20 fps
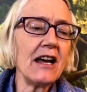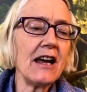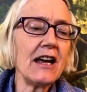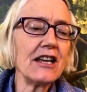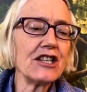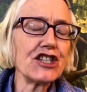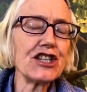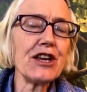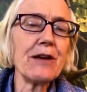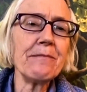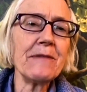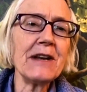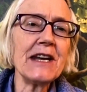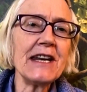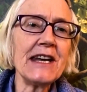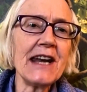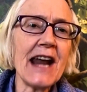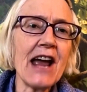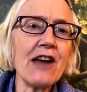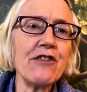
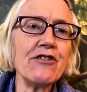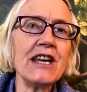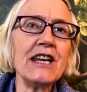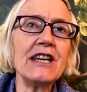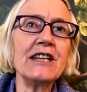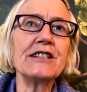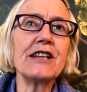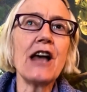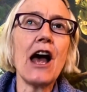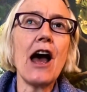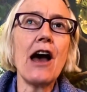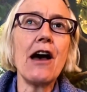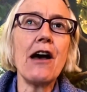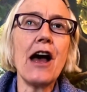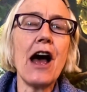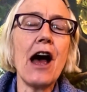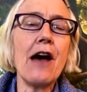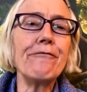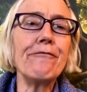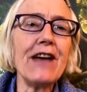shipment now needs
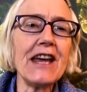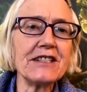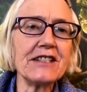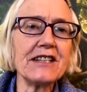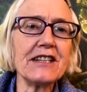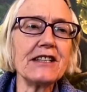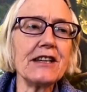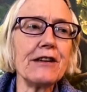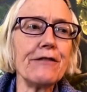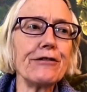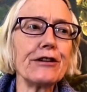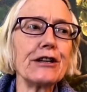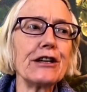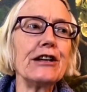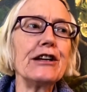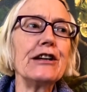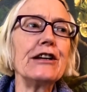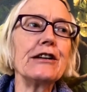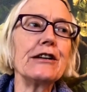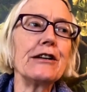a vet
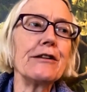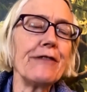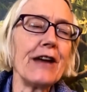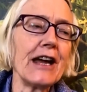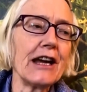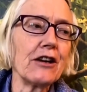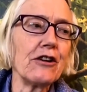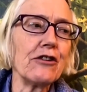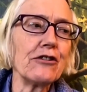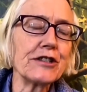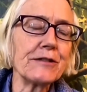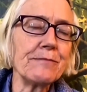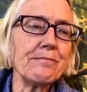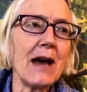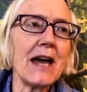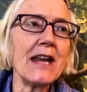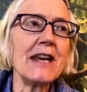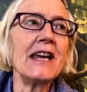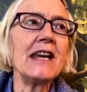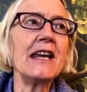certificate. The vet costs
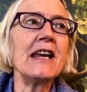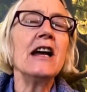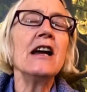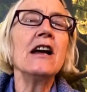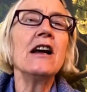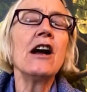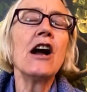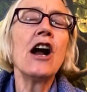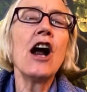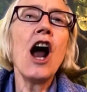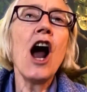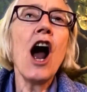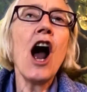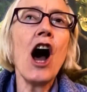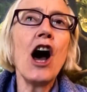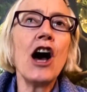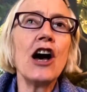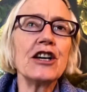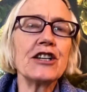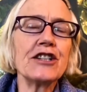money.
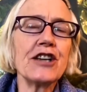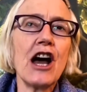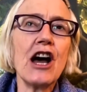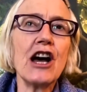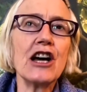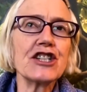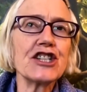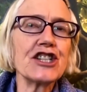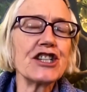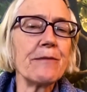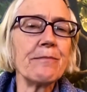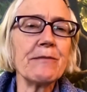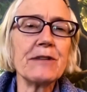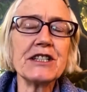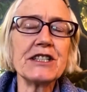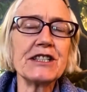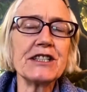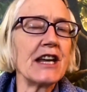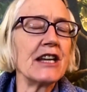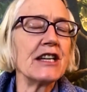Our
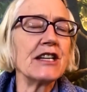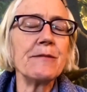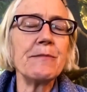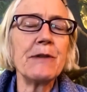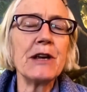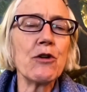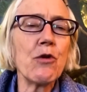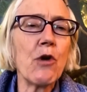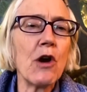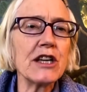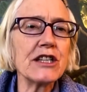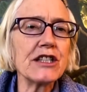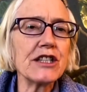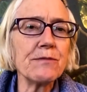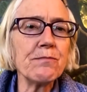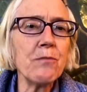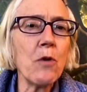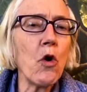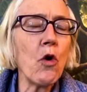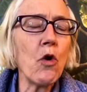shipments tend to be quite
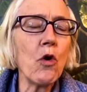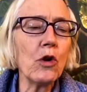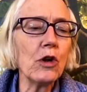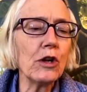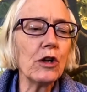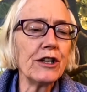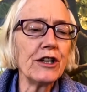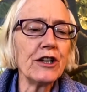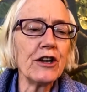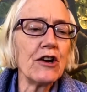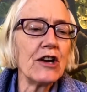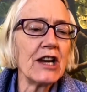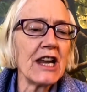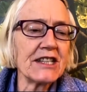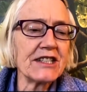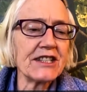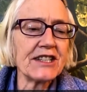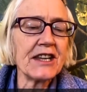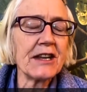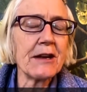small, you know,
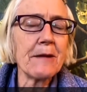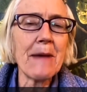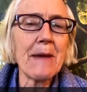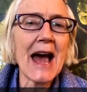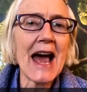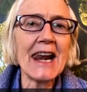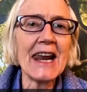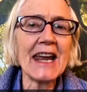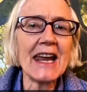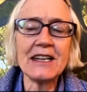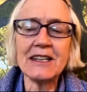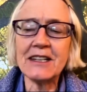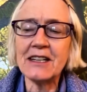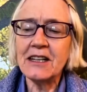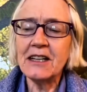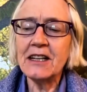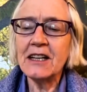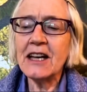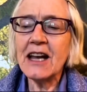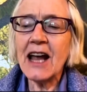less than a pallet.
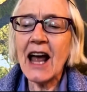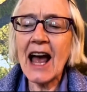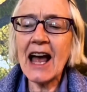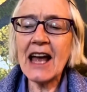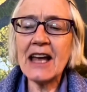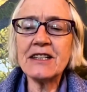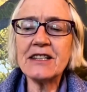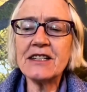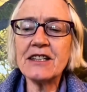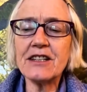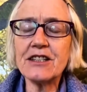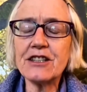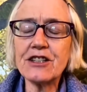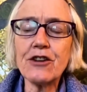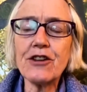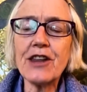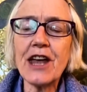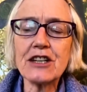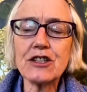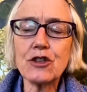And
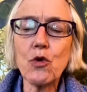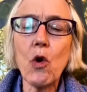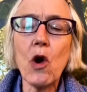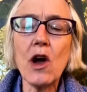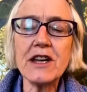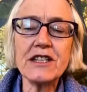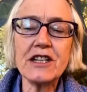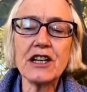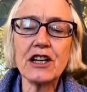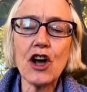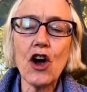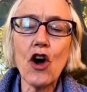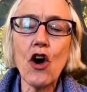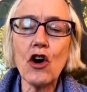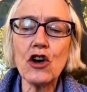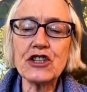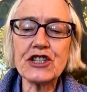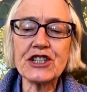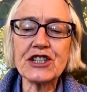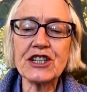so that's quite a
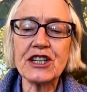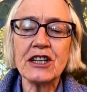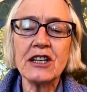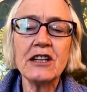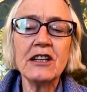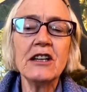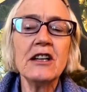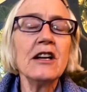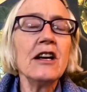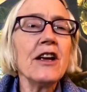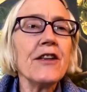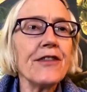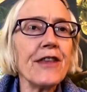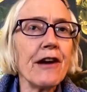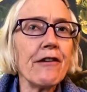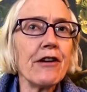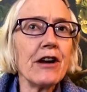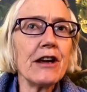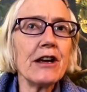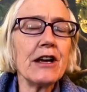cost.
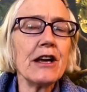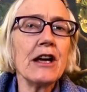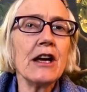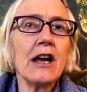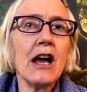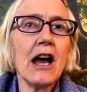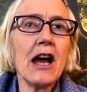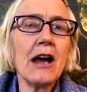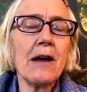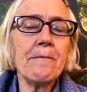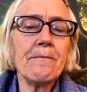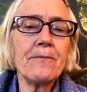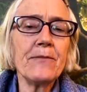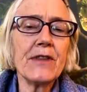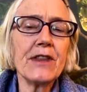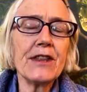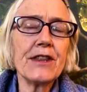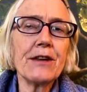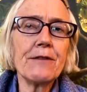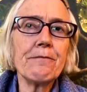There are
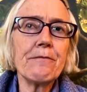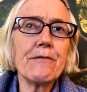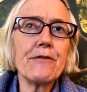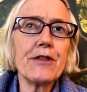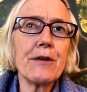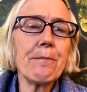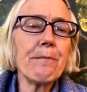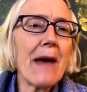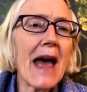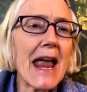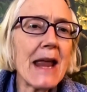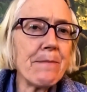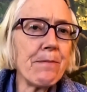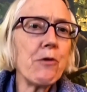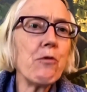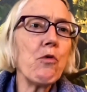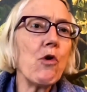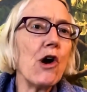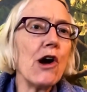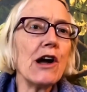the
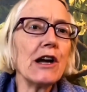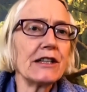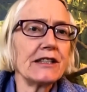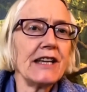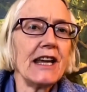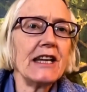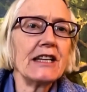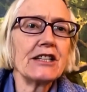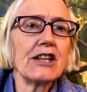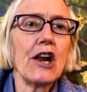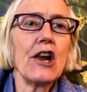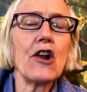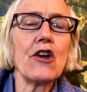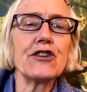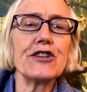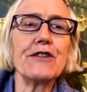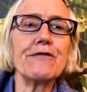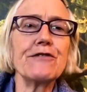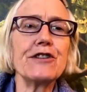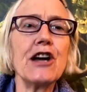paperwork takes a
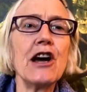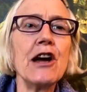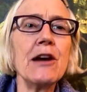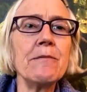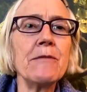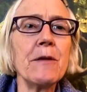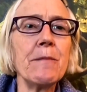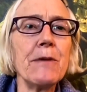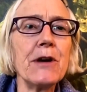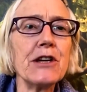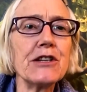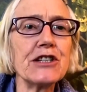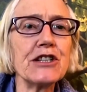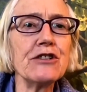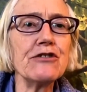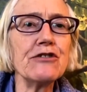lot of time. The person